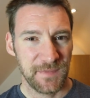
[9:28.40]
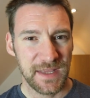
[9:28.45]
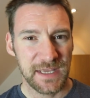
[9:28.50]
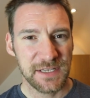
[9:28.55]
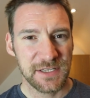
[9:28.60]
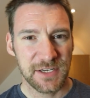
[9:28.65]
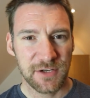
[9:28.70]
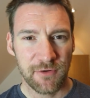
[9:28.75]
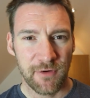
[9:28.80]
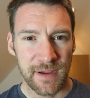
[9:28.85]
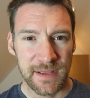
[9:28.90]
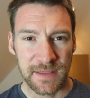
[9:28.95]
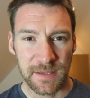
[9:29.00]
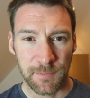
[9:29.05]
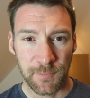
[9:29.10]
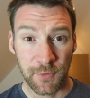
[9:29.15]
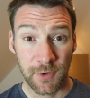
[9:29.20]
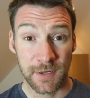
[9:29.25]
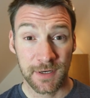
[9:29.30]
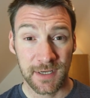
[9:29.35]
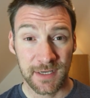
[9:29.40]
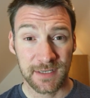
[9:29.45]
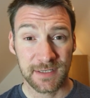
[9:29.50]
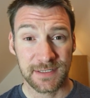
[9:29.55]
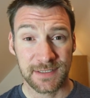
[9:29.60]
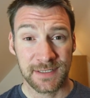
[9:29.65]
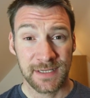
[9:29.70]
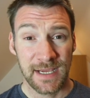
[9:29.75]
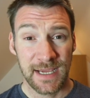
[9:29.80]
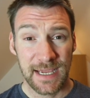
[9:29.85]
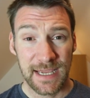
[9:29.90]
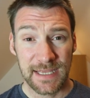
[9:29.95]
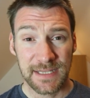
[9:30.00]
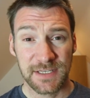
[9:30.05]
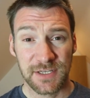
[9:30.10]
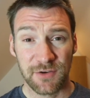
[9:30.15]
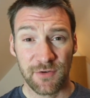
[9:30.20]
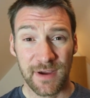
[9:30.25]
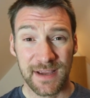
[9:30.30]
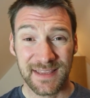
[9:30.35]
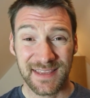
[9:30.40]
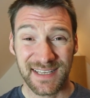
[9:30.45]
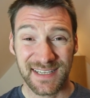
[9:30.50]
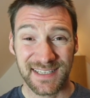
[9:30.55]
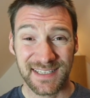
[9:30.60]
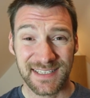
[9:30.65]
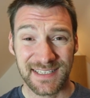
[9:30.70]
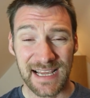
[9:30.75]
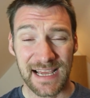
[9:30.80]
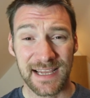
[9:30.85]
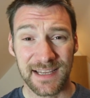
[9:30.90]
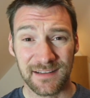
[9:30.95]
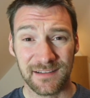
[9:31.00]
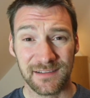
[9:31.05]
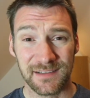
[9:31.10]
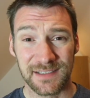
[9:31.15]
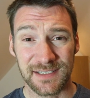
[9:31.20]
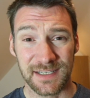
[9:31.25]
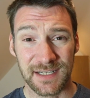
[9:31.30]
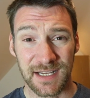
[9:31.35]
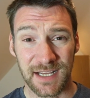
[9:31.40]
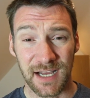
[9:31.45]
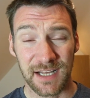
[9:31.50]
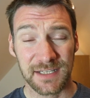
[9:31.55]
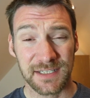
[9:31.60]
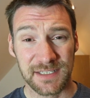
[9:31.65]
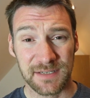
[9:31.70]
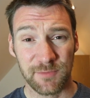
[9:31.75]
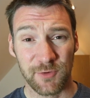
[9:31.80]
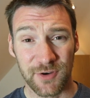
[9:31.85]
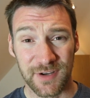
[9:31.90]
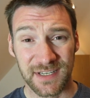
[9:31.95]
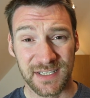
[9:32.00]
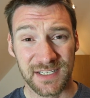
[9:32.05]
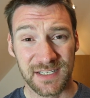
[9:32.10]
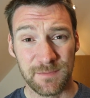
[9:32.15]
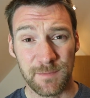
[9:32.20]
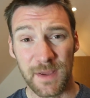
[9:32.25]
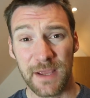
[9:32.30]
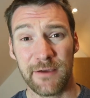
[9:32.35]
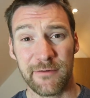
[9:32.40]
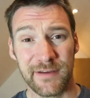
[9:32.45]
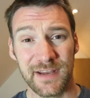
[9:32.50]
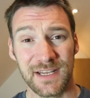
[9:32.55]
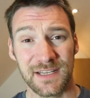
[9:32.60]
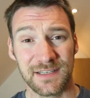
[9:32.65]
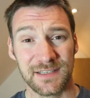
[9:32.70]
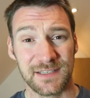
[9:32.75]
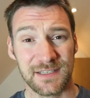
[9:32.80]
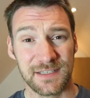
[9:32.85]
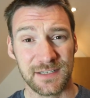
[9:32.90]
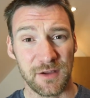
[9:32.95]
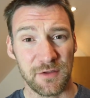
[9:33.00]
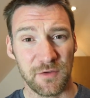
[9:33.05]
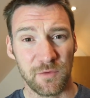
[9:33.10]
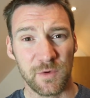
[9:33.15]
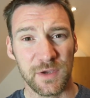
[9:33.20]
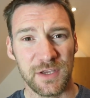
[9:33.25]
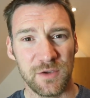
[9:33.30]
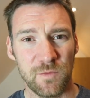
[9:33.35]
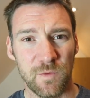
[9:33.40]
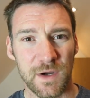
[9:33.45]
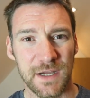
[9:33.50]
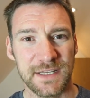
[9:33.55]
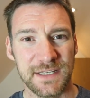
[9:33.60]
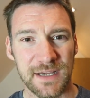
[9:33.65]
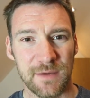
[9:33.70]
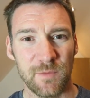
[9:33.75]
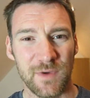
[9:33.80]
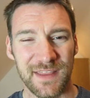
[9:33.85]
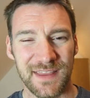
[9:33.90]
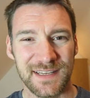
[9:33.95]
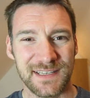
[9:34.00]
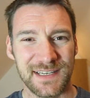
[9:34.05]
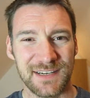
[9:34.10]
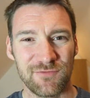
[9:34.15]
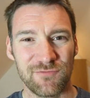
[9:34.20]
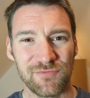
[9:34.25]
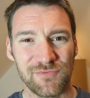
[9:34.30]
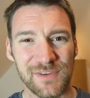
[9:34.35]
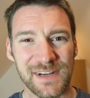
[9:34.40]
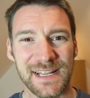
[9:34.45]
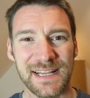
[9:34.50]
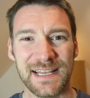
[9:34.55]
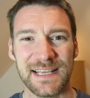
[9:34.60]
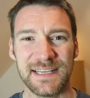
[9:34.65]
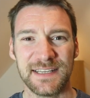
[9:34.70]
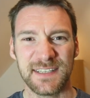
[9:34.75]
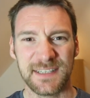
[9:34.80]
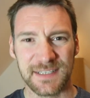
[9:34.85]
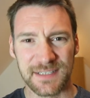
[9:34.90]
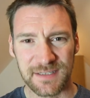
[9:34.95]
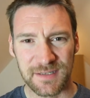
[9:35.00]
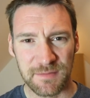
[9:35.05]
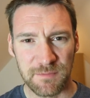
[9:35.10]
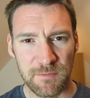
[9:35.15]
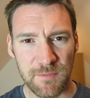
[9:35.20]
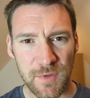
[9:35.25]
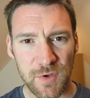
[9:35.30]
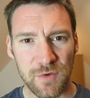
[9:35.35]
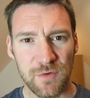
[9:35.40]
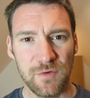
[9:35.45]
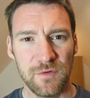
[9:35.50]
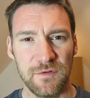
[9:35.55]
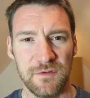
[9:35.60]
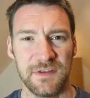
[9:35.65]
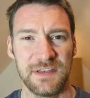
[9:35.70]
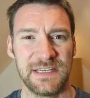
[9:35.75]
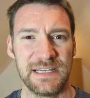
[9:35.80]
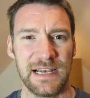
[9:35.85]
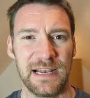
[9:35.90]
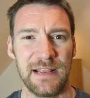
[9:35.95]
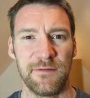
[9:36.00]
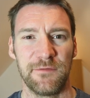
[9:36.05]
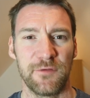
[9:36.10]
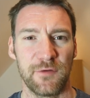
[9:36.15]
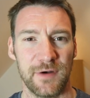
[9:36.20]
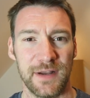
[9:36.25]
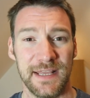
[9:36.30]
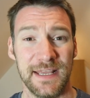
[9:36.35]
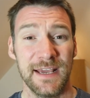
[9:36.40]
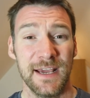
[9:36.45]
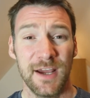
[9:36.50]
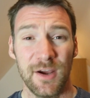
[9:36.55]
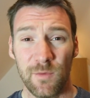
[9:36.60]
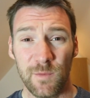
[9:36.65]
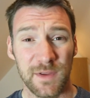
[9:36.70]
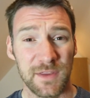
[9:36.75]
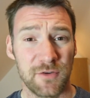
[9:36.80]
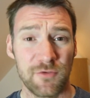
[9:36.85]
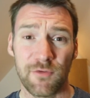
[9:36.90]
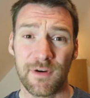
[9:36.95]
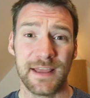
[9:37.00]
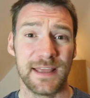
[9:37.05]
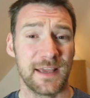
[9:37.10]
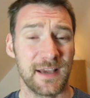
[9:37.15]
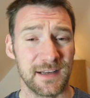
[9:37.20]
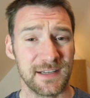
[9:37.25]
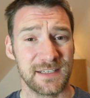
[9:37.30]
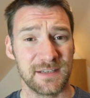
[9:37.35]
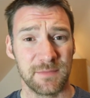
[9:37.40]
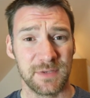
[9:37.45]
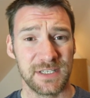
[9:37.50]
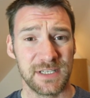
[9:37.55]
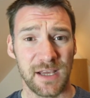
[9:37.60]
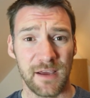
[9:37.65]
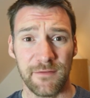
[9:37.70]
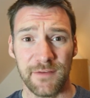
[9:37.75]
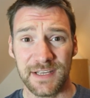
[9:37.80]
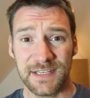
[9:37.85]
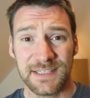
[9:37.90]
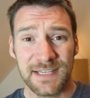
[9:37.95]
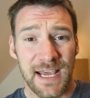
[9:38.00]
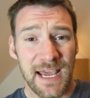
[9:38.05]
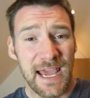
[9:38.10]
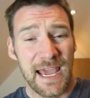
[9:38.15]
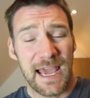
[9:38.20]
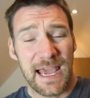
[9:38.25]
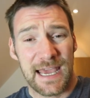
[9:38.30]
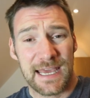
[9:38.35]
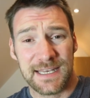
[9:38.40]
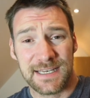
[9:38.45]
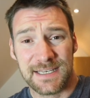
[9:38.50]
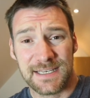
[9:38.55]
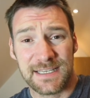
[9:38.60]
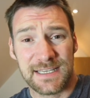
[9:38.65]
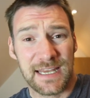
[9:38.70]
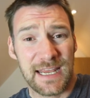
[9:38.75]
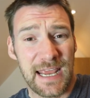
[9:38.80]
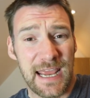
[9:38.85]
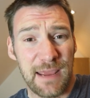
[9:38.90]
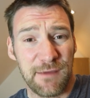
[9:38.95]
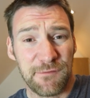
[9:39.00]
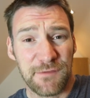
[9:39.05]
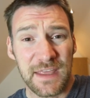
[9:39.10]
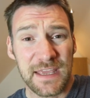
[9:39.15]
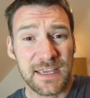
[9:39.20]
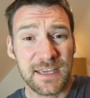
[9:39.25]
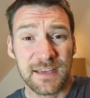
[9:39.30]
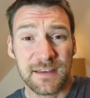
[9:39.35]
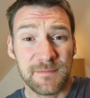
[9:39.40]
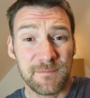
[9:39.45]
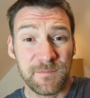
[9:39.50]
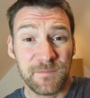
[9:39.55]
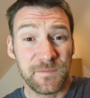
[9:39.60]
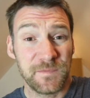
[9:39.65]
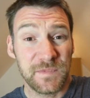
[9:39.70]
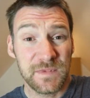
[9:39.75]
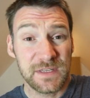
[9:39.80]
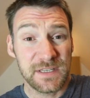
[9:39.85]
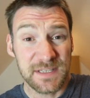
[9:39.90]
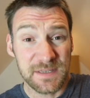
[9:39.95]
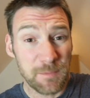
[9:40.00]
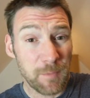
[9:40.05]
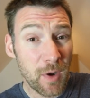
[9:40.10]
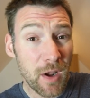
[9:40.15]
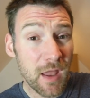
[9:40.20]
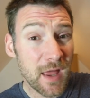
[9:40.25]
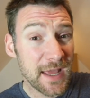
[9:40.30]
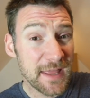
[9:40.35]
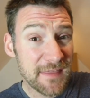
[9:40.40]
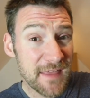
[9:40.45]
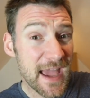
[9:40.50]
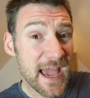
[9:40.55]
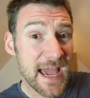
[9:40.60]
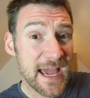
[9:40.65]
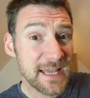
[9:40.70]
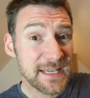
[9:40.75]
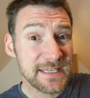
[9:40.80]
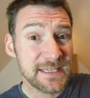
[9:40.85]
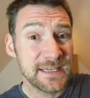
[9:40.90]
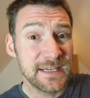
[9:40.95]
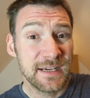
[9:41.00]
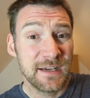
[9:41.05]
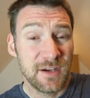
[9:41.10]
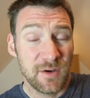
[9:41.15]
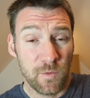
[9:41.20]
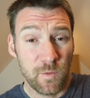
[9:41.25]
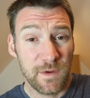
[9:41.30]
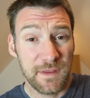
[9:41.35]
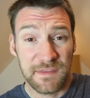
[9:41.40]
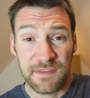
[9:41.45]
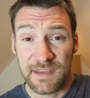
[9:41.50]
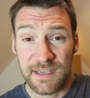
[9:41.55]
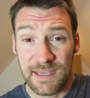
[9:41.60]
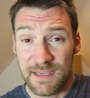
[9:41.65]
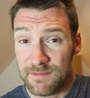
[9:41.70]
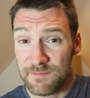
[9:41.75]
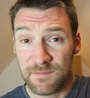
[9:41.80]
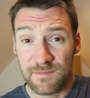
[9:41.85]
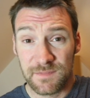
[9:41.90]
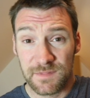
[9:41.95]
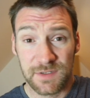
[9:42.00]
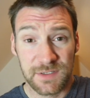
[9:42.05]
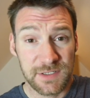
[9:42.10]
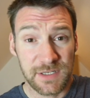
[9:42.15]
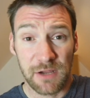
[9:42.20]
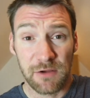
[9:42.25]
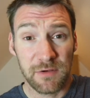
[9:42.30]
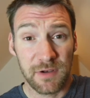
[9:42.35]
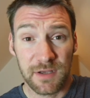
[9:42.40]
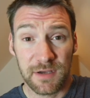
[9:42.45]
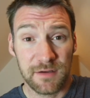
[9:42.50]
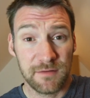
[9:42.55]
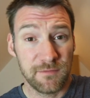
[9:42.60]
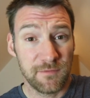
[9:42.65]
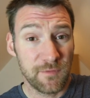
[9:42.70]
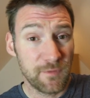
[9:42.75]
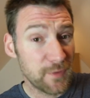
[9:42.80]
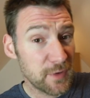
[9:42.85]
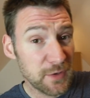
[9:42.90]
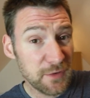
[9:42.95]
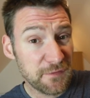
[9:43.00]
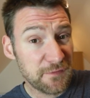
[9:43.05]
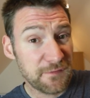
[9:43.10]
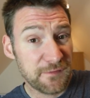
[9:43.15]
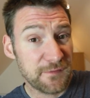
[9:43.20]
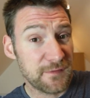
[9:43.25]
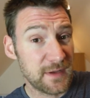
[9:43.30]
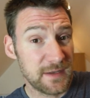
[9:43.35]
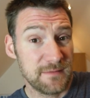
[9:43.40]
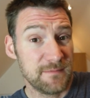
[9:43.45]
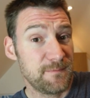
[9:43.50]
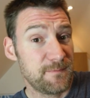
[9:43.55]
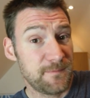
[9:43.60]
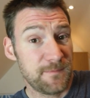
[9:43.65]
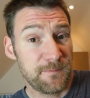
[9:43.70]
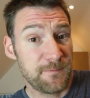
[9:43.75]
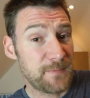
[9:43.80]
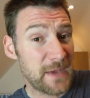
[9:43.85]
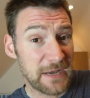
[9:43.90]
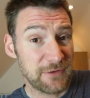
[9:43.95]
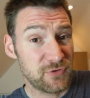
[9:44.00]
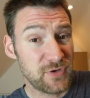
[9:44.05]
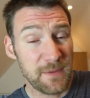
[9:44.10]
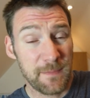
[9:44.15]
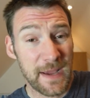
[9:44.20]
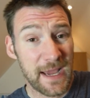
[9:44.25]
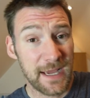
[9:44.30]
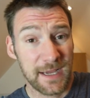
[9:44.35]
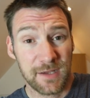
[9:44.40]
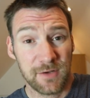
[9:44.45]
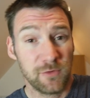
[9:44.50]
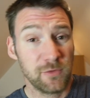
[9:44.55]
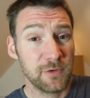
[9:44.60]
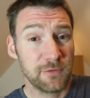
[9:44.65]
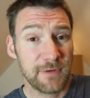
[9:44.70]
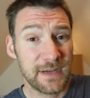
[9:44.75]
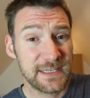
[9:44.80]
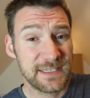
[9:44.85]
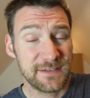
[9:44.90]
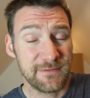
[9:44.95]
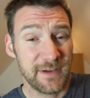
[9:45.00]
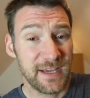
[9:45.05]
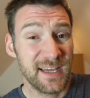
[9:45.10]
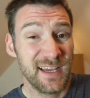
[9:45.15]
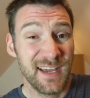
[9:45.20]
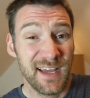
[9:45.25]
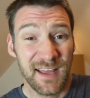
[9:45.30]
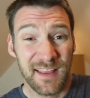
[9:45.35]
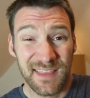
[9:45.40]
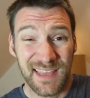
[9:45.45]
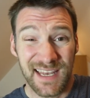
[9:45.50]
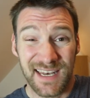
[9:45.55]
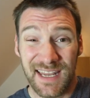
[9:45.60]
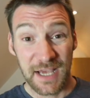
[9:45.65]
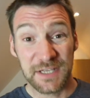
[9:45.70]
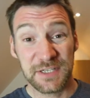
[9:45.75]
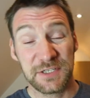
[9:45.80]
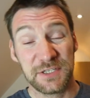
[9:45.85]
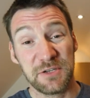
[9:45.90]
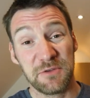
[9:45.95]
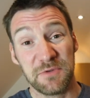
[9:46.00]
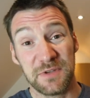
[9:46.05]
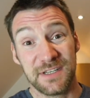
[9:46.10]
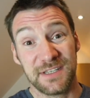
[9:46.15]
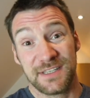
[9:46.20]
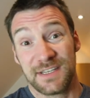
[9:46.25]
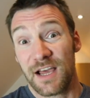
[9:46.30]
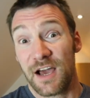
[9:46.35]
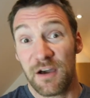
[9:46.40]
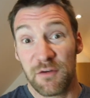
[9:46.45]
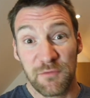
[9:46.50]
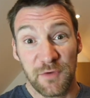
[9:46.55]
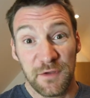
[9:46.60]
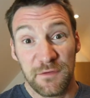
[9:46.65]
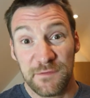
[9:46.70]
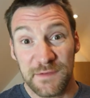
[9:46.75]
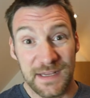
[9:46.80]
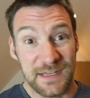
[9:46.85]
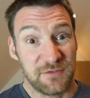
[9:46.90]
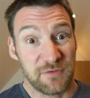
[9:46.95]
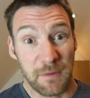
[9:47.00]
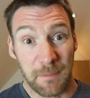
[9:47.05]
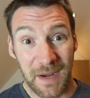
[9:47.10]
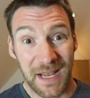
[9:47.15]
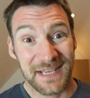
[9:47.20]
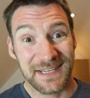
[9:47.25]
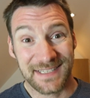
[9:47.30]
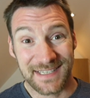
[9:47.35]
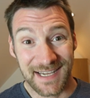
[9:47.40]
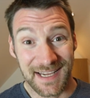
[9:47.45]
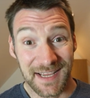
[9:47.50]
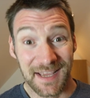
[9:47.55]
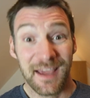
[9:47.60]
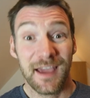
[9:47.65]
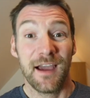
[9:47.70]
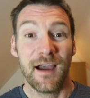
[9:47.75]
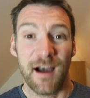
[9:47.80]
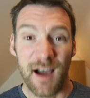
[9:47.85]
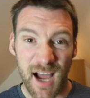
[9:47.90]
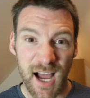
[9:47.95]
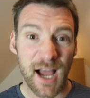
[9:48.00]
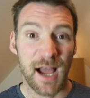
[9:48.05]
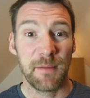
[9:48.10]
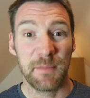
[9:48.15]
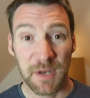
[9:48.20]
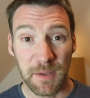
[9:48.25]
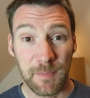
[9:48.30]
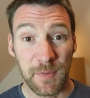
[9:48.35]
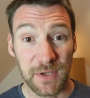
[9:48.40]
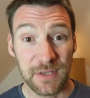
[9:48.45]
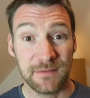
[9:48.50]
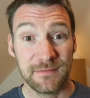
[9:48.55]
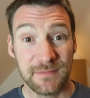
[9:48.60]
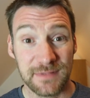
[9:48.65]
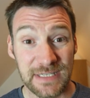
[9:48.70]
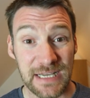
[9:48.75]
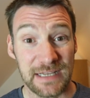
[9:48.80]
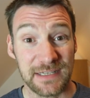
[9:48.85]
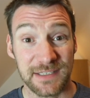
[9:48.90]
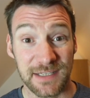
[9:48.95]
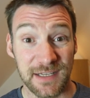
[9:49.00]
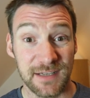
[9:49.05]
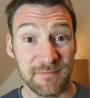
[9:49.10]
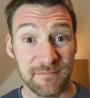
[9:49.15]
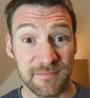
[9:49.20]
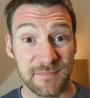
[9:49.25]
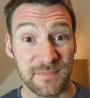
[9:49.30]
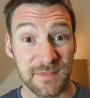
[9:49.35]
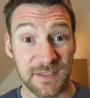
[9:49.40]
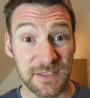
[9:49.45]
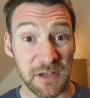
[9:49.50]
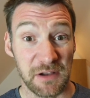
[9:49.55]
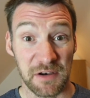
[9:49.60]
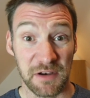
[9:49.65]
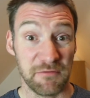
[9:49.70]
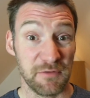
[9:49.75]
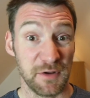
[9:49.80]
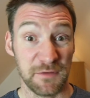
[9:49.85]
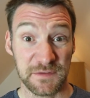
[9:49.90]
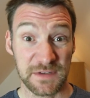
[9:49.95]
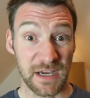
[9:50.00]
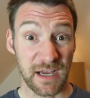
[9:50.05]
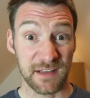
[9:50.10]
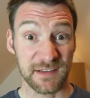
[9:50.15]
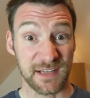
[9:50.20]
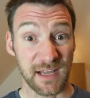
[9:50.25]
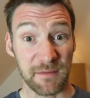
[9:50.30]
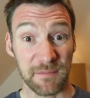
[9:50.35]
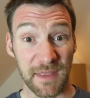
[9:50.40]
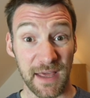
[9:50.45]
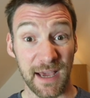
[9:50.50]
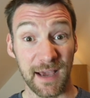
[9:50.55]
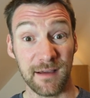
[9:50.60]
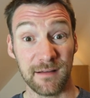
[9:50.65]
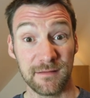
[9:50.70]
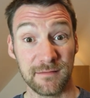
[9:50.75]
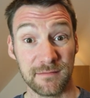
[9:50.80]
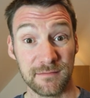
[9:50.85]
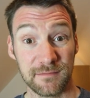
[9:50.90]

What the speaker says: the products, integrate the sales and customer experience, so that what you wind up with is a really smooth delivery with great customer service. And if they can supply that with the solar roof and battery pack and all the rest of it, then as soon as our roof needs replacing, I'm going to put Tesla solar roof tiles up there.